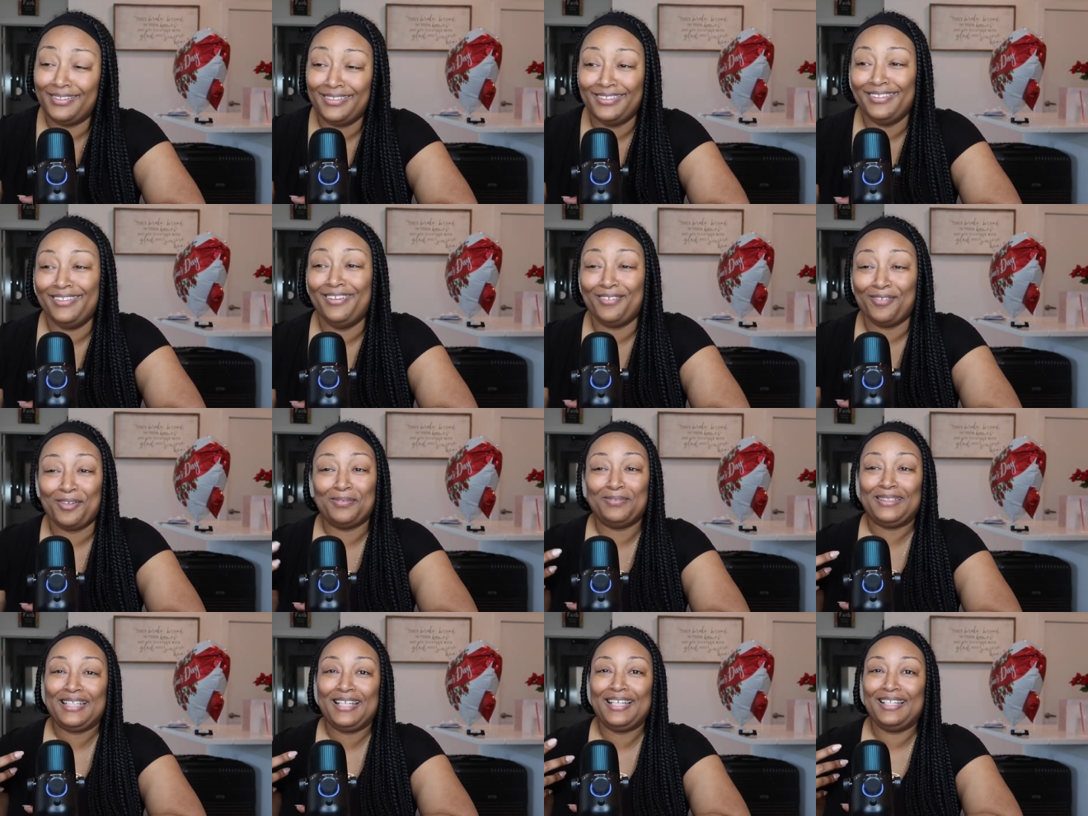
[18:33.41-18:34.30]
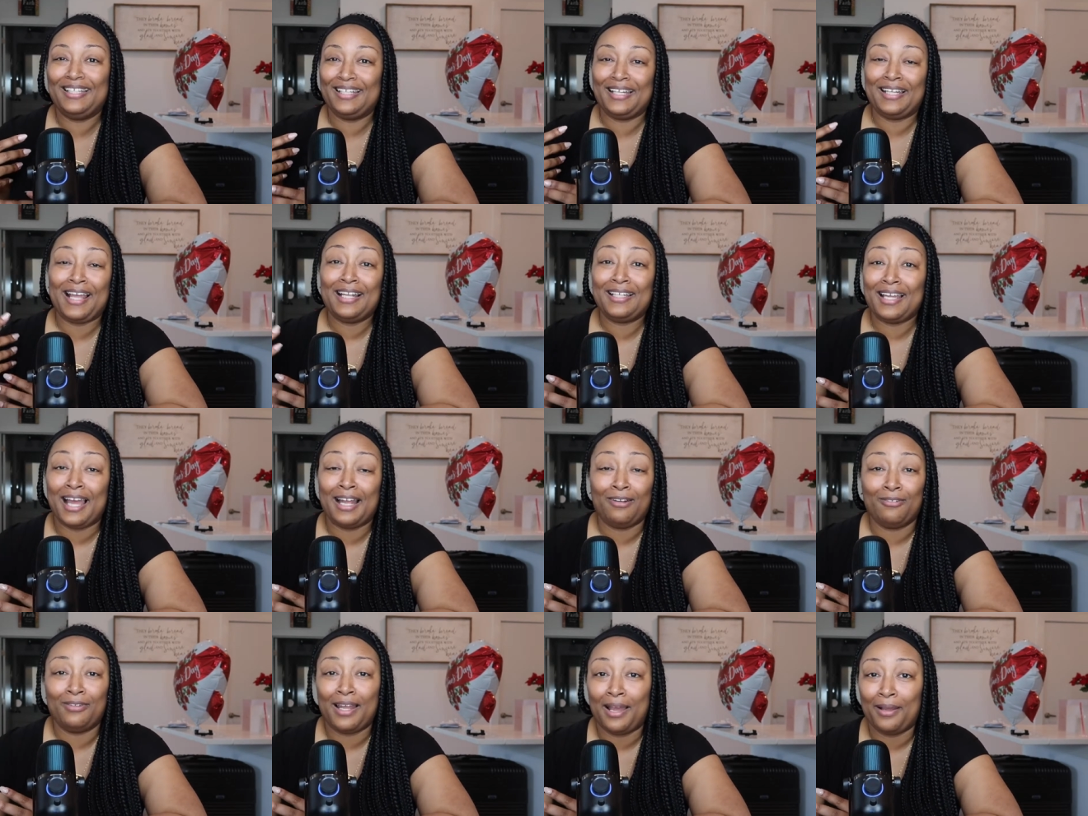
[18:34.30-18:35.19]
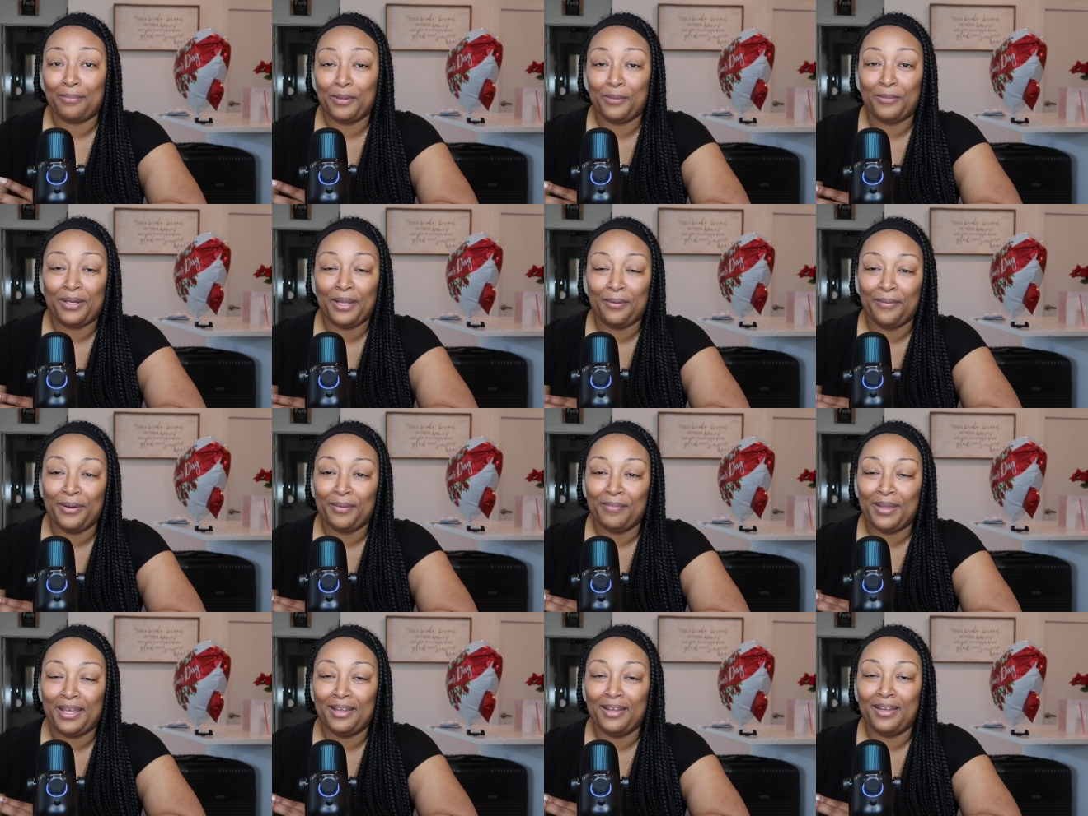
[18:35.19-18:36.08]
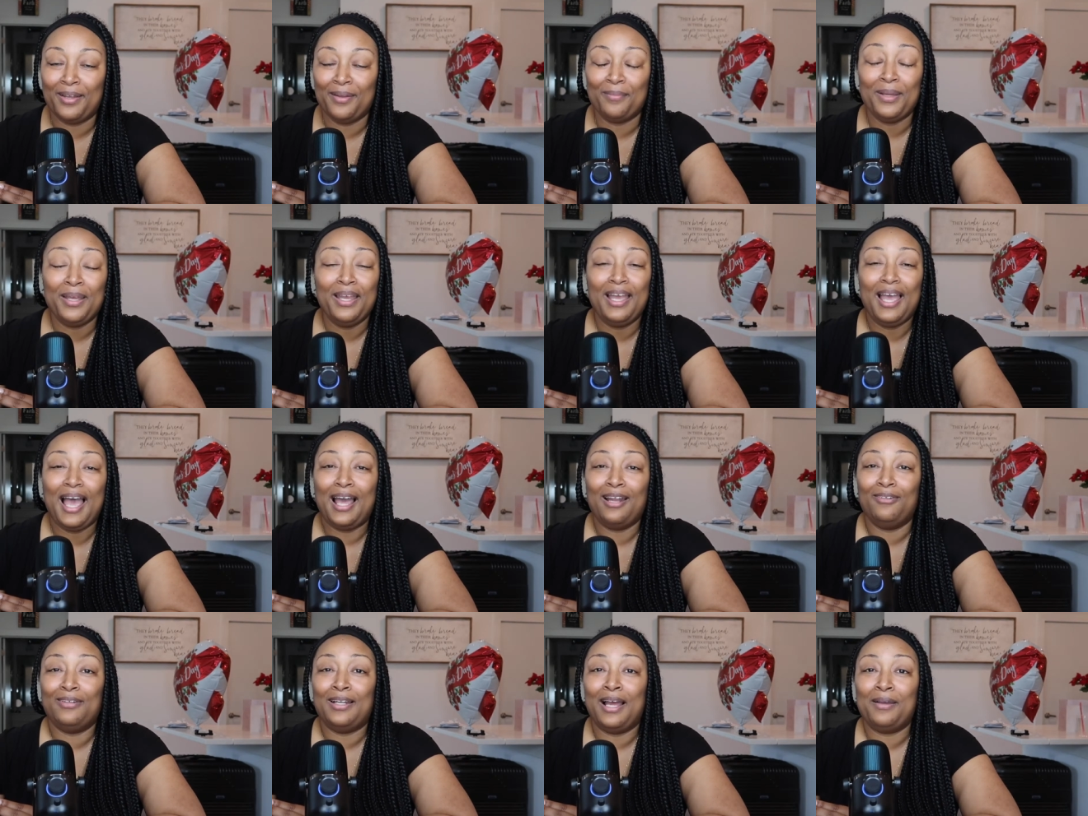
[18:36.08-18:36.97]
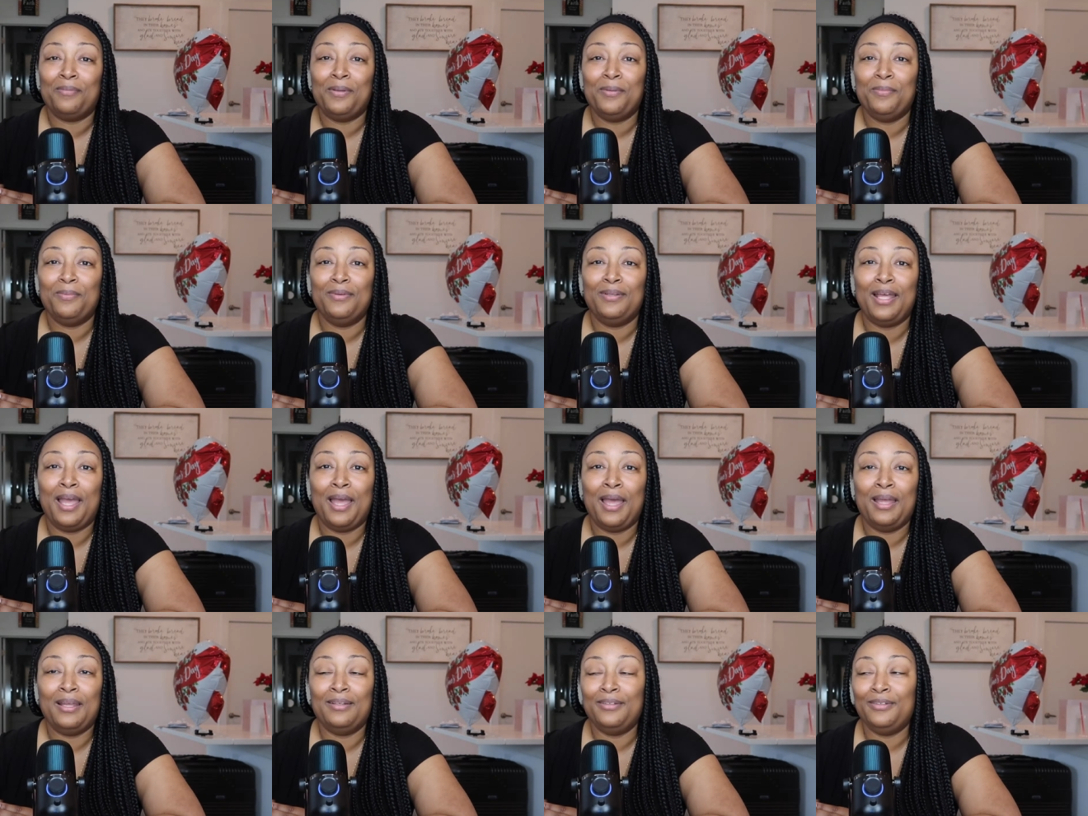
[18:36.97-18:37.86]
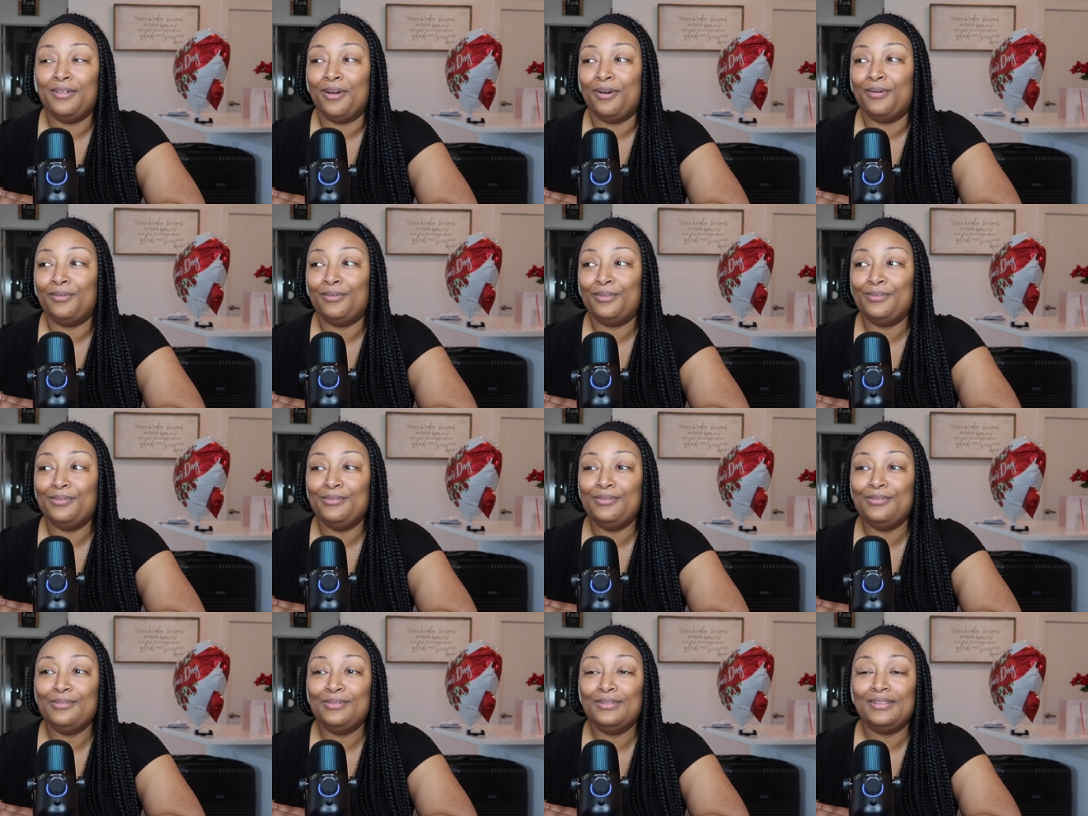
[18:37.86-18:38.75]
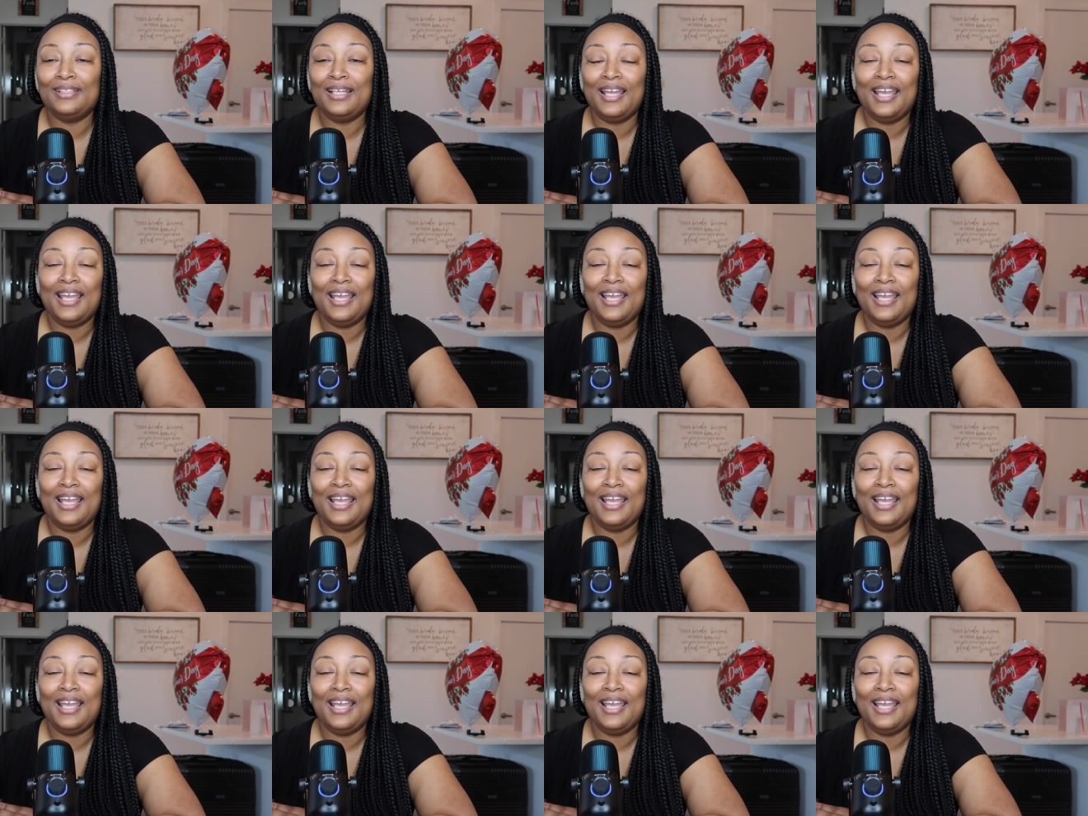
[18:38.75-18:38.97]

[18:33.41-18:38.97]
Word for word: you know what i'm saying not that i don't knock people that wear makeup i don't knock people that you know use